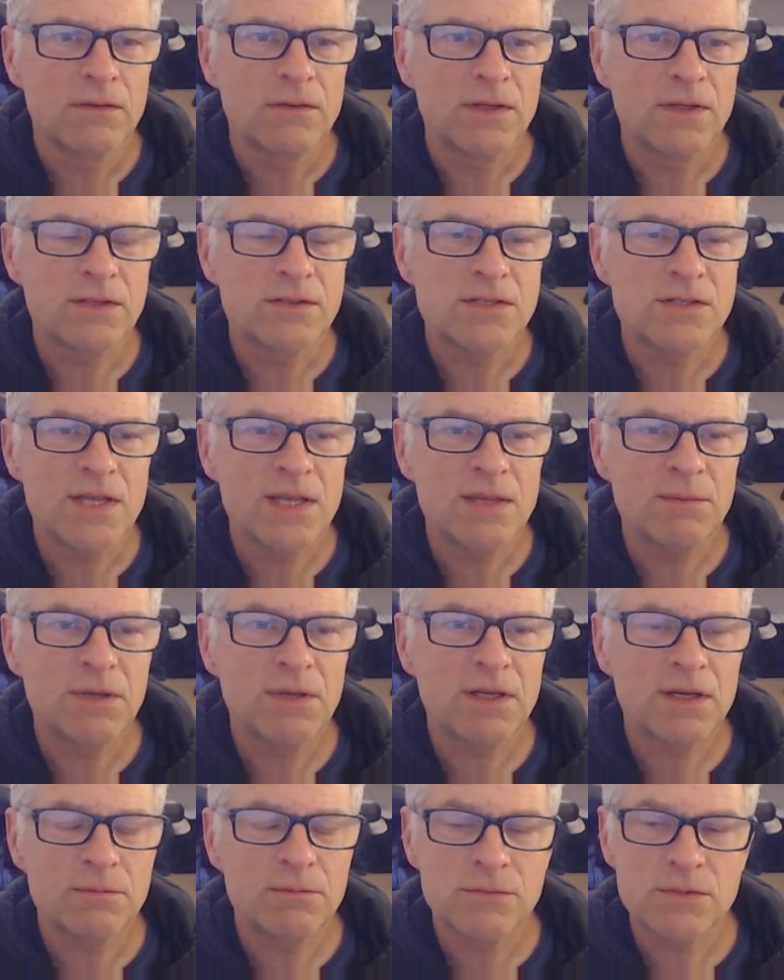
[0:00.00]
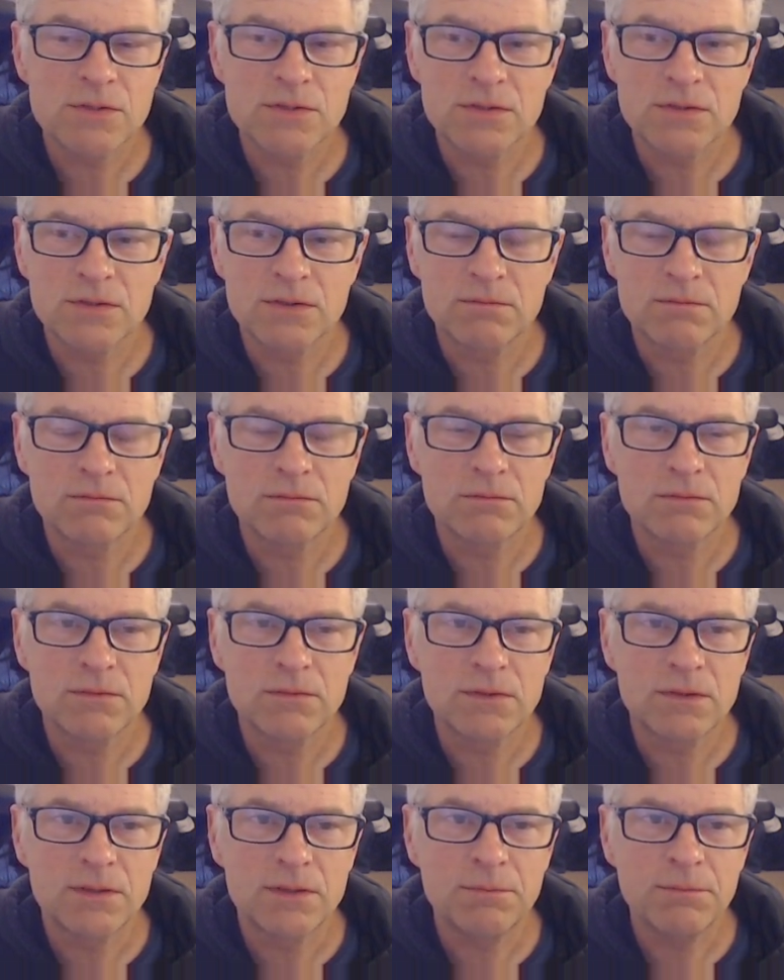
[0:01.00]
then t becomes
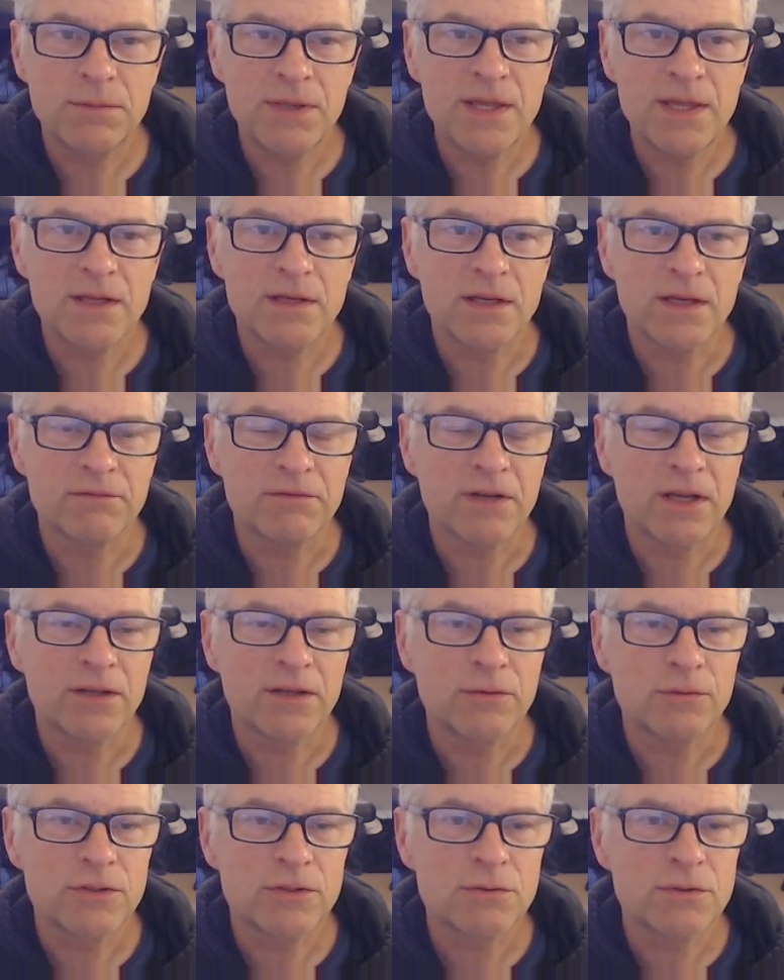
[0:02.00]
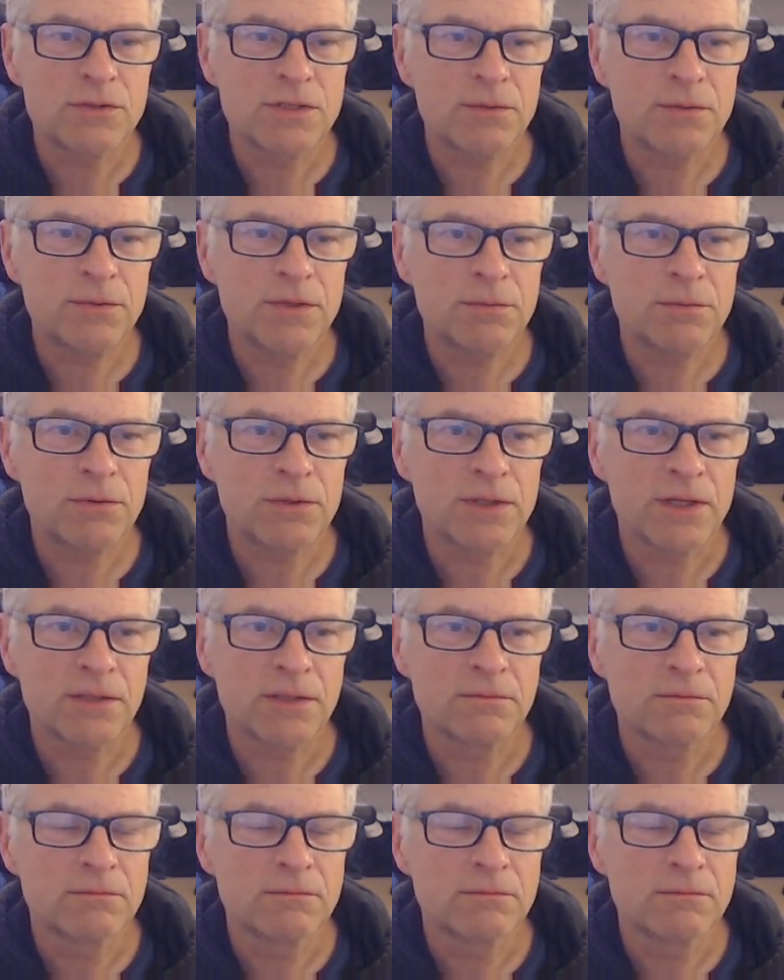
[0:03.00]
the peak value, which was our purple line.